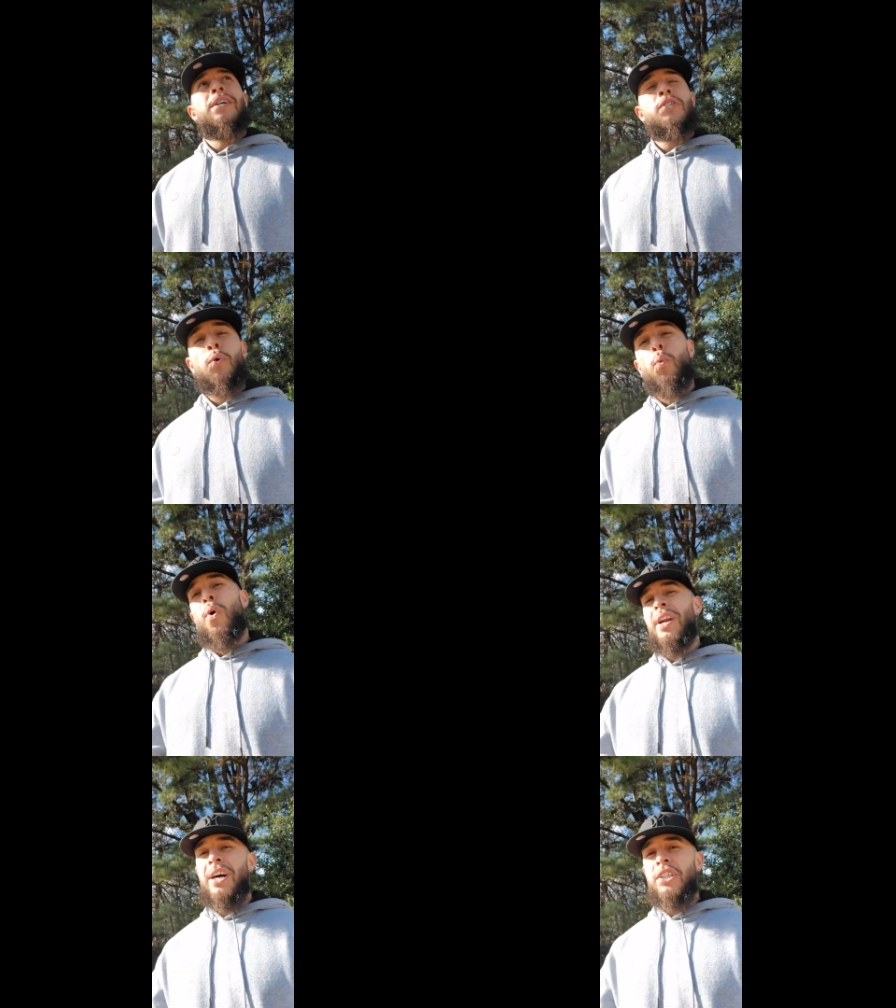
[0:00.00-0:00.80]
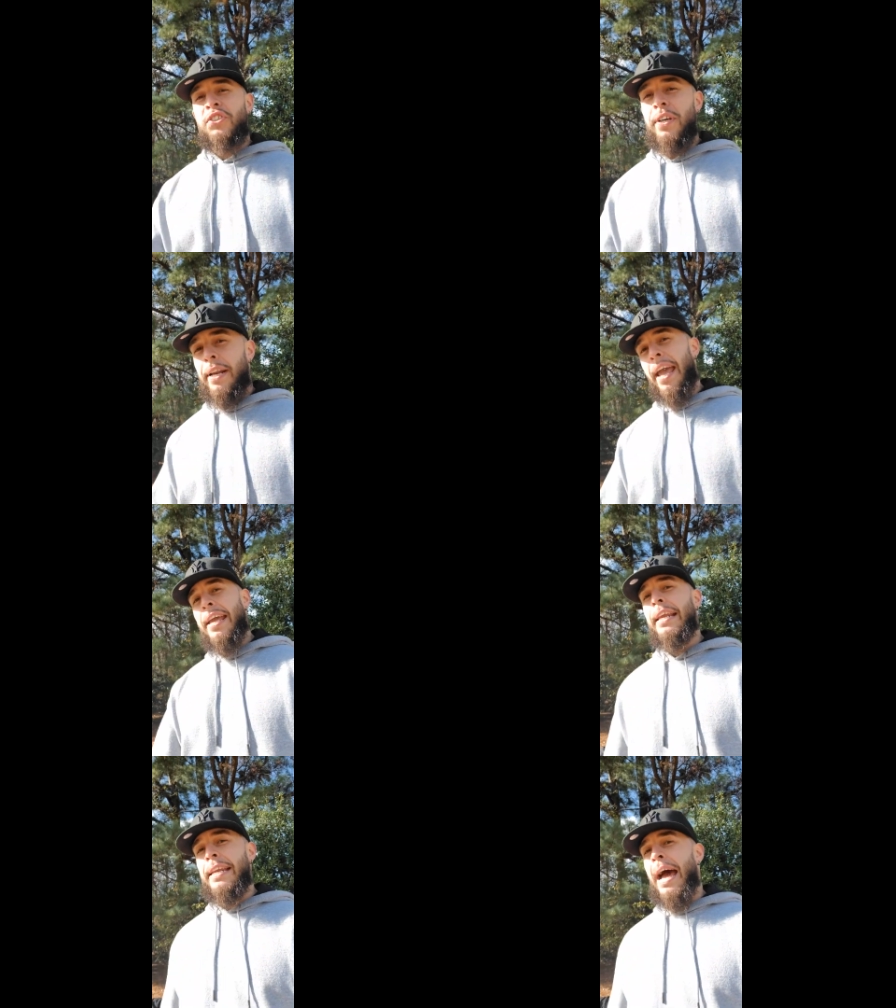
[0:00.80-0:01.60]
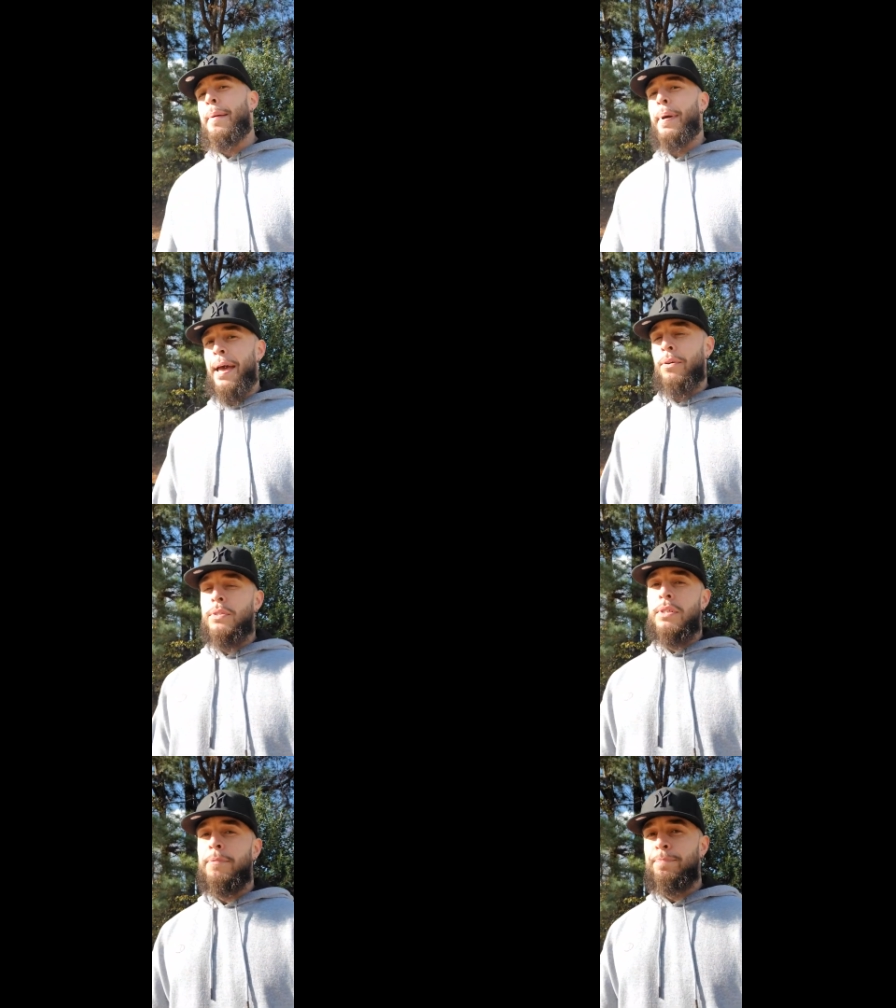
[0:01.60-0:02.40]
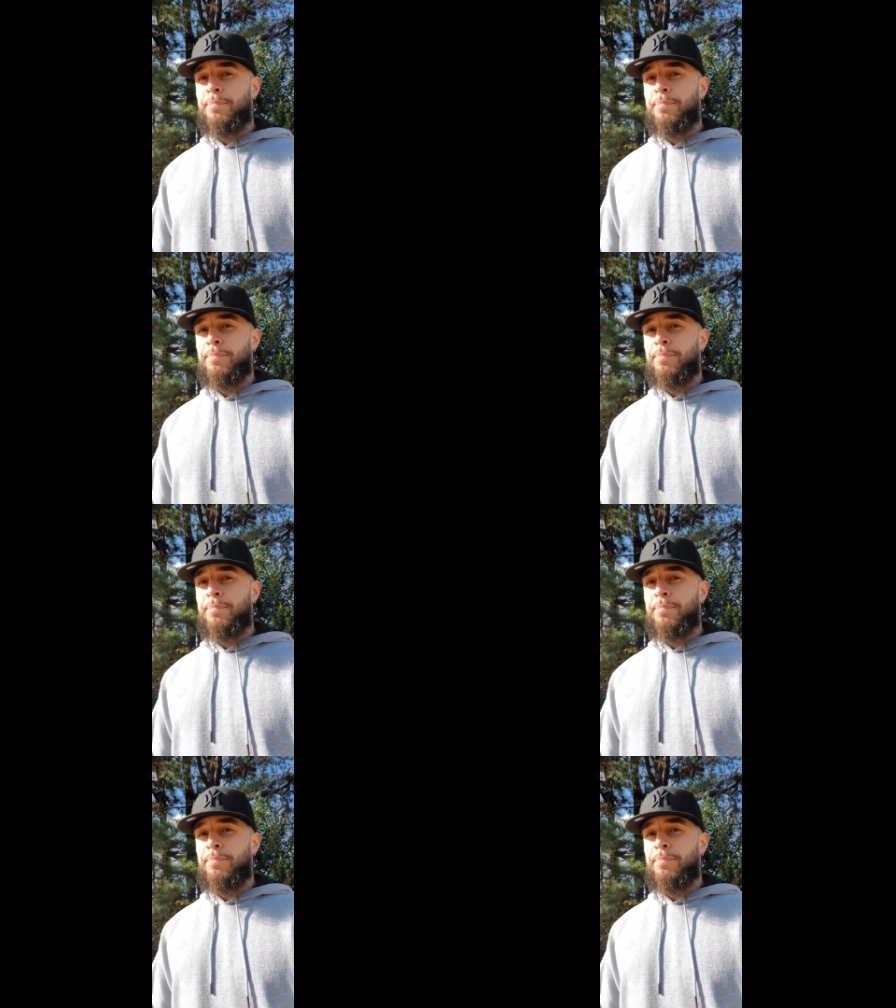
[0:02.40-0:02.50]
to 189 pounds.